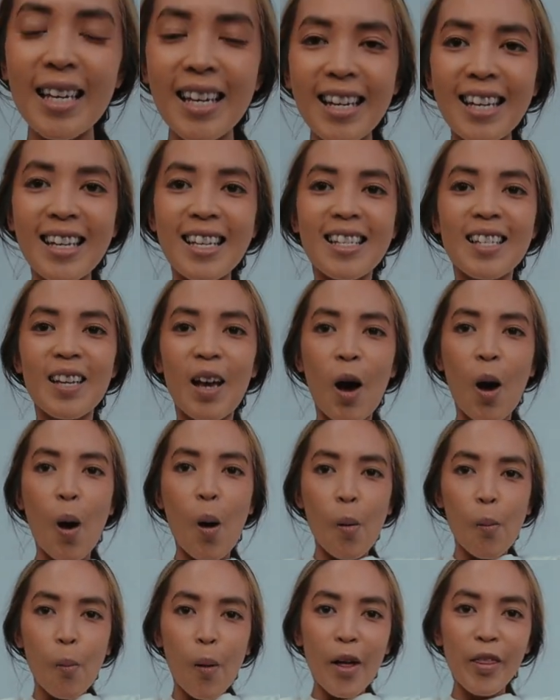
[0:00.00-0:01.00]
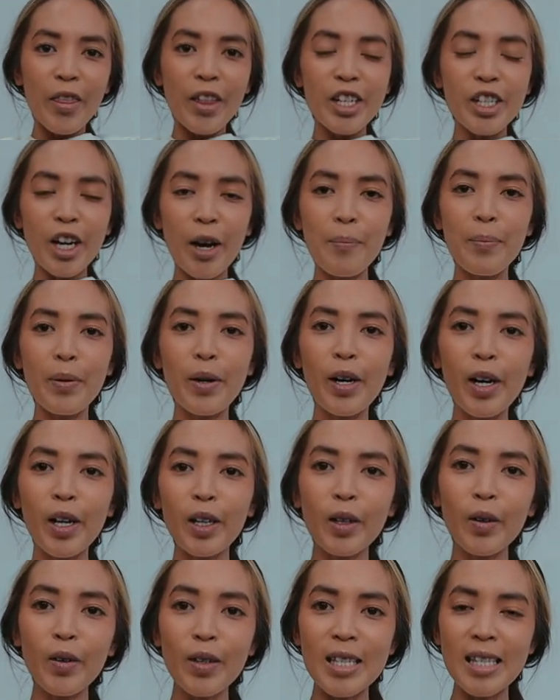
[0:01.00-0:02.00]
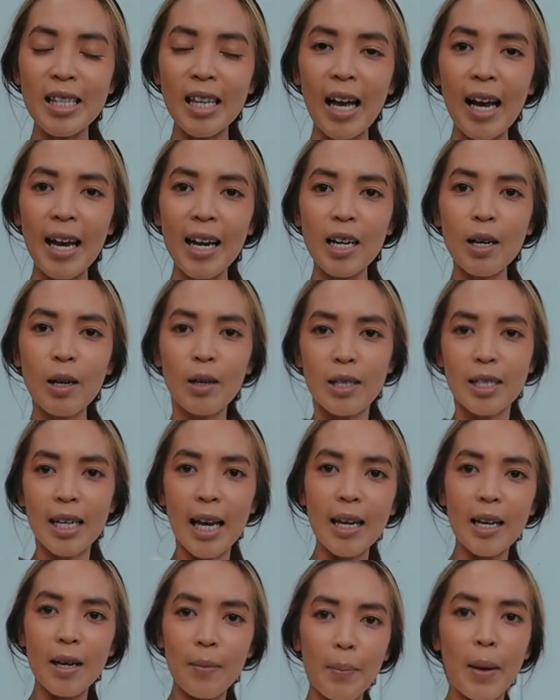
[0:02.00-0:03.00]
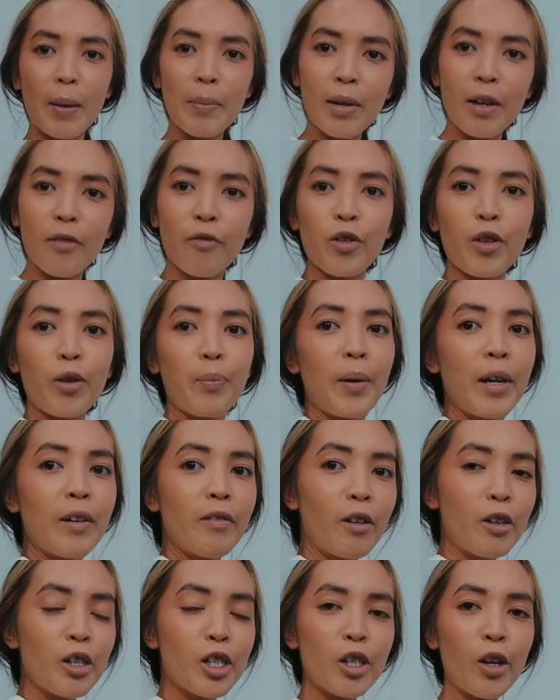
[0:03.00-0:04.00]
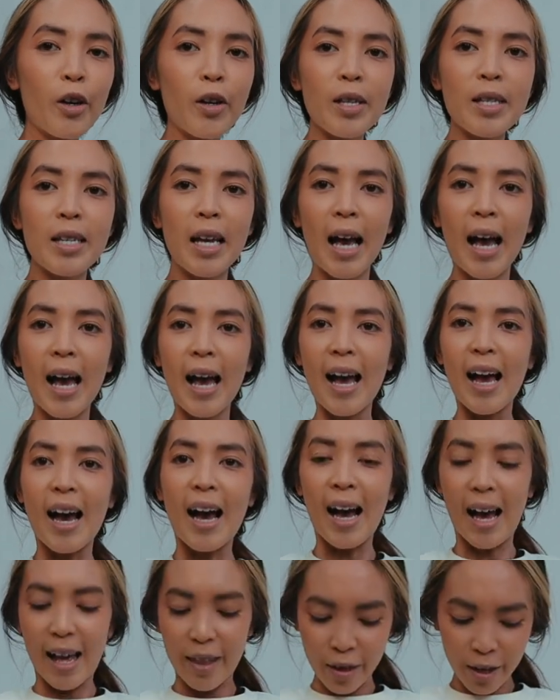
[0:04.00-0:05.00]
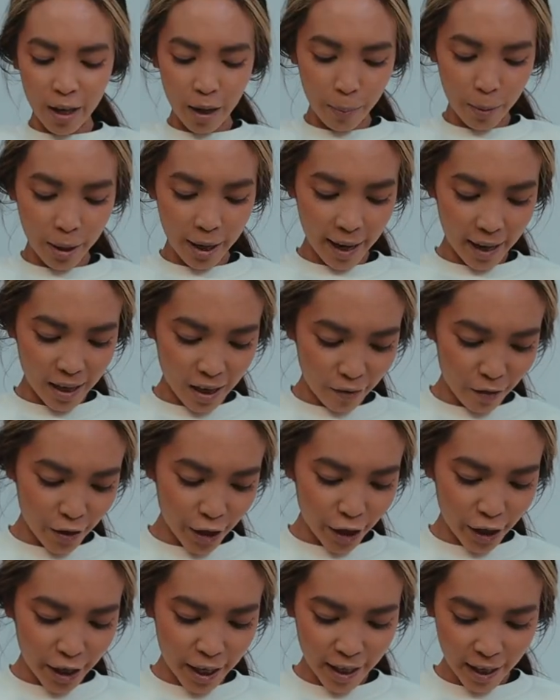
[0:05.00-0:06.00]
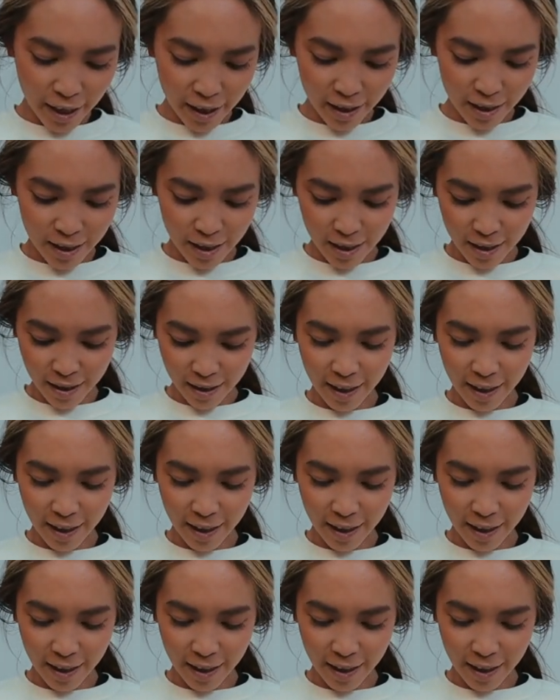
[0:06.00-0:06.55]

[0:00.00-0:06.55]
is what the jumper looks like. Take maybe a few b-roll shots. I think I'm gonna end the video here. This is